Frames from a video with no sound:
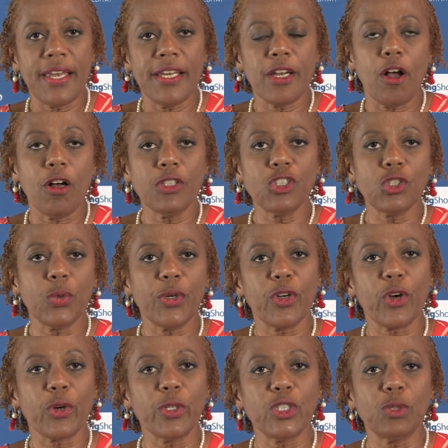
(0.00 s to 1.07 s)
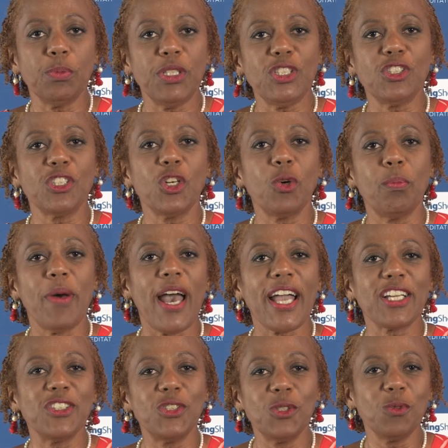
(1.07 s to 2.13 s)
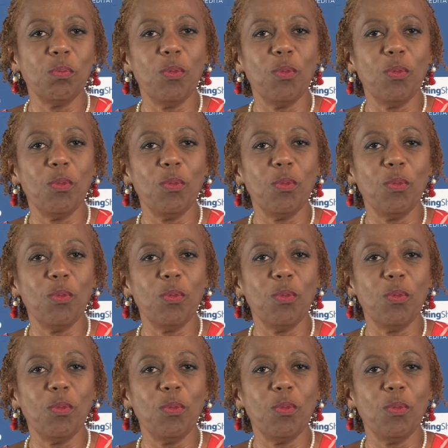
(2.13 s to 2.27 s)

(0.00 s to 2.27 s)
and it also encouraged me to go back and do